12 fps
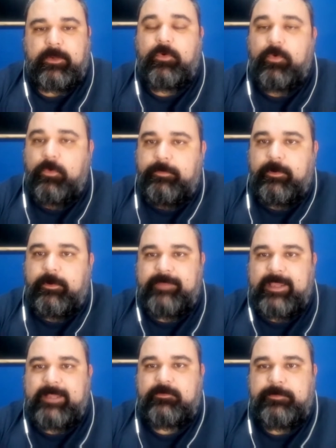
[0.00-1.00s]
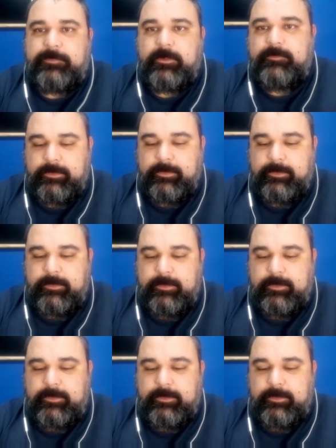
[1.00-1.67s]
group of experts,